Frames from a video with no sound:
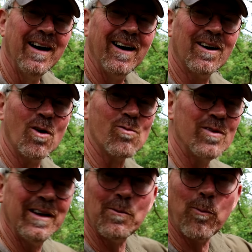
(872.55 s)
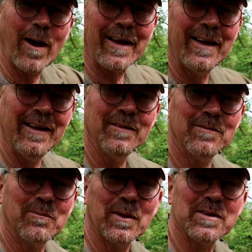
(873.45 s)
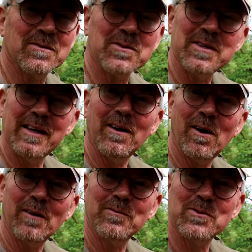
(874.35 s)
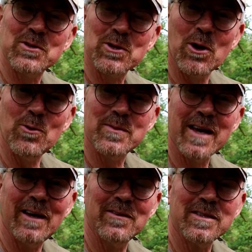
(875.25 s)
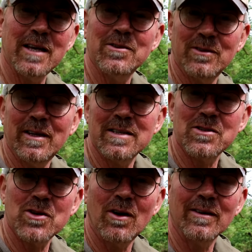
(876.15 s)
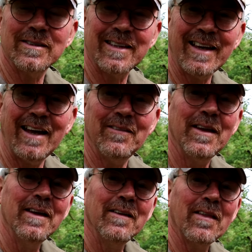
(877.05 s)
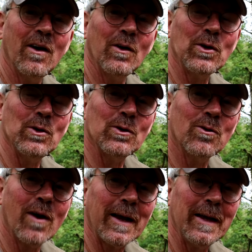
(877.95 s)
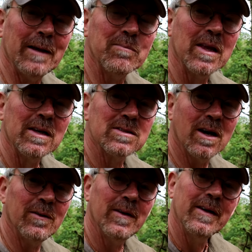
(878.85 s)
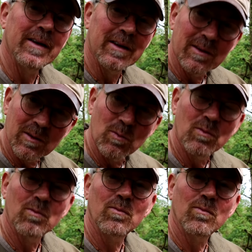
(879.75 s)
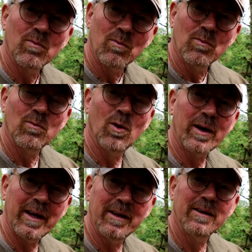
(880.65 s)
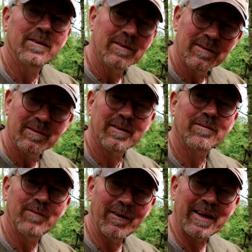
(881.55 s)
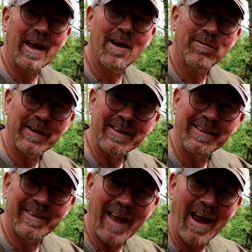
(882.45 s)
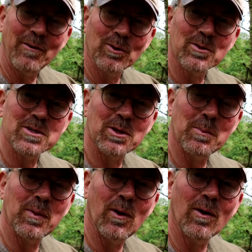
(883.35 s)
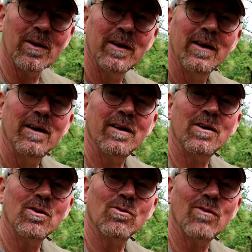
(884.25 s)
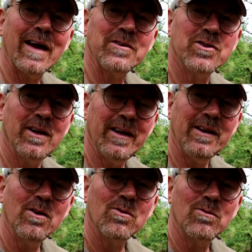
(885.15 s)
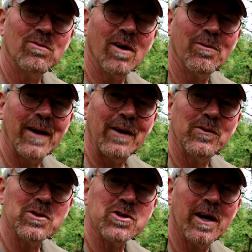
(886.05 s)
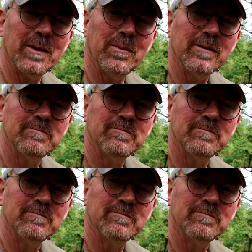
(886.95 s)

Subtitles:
I can't really whack it because obviously I've scooped out the center, and there's a chance again that I could crack it. So working very carefully down onto the block, and gradually rough out the shape.